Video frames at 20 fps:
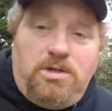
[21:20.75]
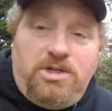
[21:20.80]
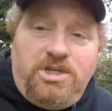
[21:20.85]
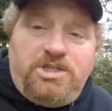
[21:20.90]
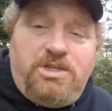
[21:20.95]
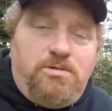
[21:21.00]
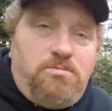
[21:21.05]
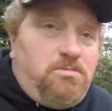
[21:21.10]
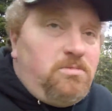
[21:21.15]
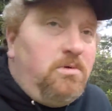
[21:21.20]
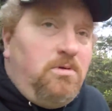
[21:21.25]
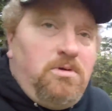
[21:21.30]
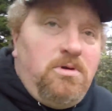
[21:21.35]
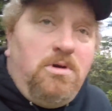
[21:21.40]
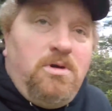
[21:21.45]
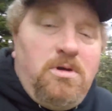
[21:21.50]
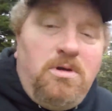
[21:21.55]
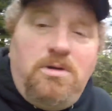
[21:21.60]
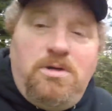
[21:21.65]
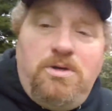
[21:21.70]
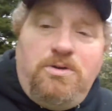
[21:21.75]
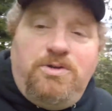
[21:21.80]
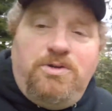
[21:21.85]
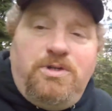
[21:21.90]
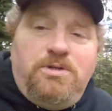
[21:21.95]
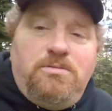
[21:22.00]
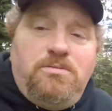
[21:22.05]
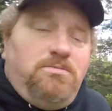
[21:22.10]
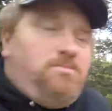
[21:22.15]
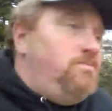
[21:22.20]
Just
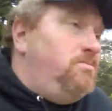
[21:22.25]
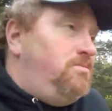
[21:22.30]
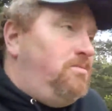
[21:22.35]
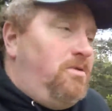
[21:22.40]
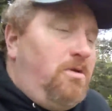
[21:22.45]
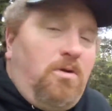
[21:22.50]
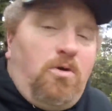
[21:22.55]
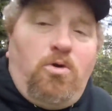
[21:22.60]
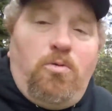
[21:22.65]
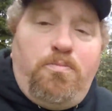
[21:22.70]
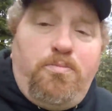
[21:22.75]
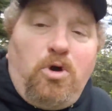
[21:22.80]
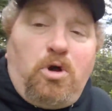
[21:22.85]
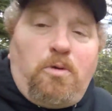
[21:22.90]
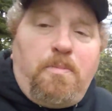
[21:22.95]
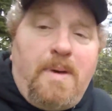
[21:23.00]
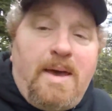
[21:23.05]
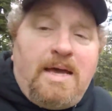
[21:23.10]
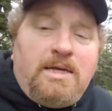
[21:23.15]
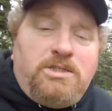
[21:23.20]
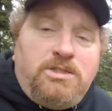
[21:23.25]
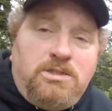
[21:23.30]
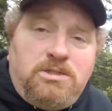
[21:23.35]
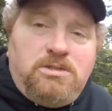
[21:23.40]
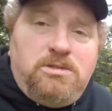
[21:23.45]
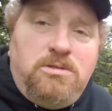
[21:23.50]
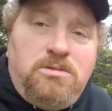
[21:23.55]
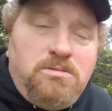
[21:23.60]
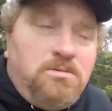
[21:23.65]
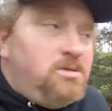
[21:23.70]
using no book
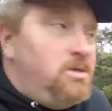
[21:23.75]
matches,